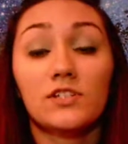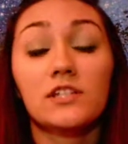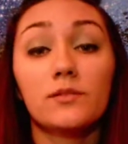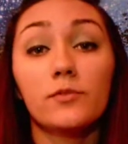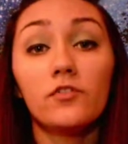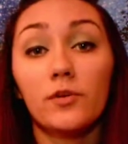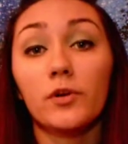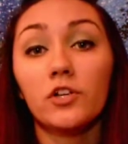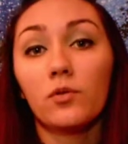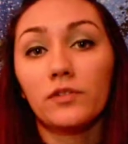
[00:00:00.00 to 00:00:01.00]
the movie where you
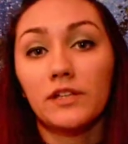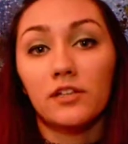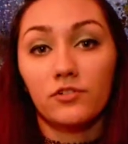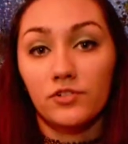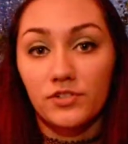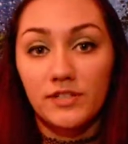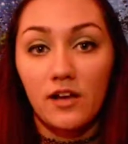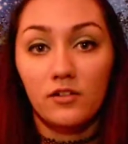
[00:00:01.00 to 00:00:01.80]
only kill yourself.